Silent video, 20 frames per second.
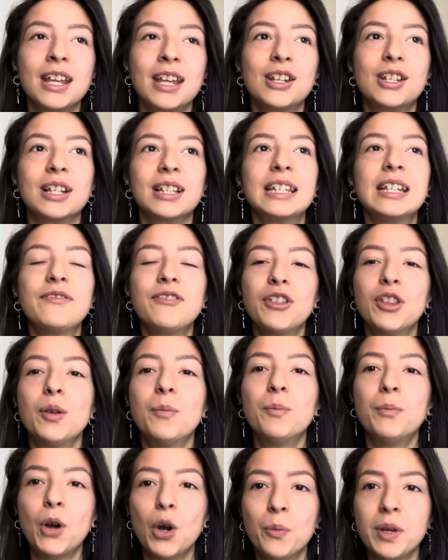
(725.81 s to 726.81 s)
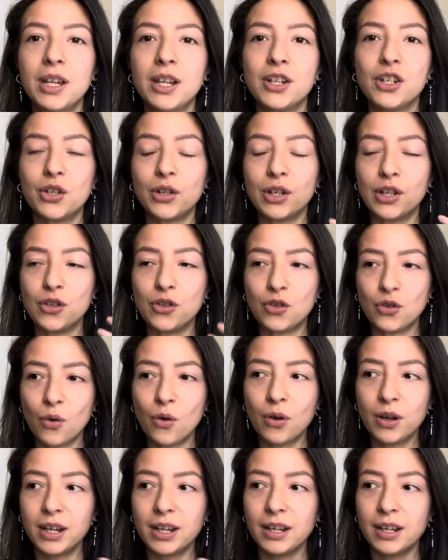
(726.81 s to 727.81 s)
to live in the moment and to
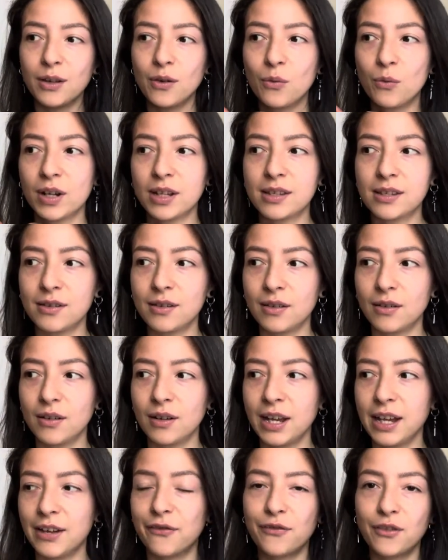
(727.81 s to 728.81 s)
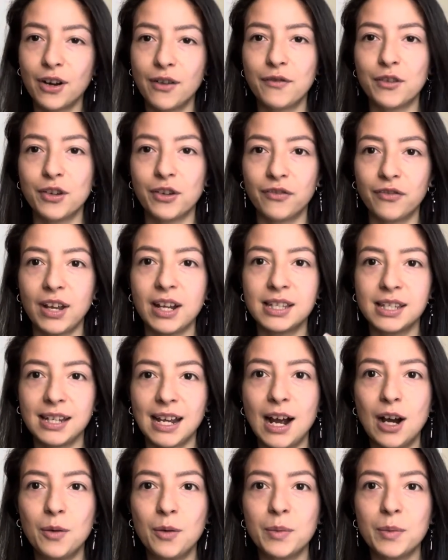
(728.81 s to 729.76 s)
enjoy what's in front of your face now,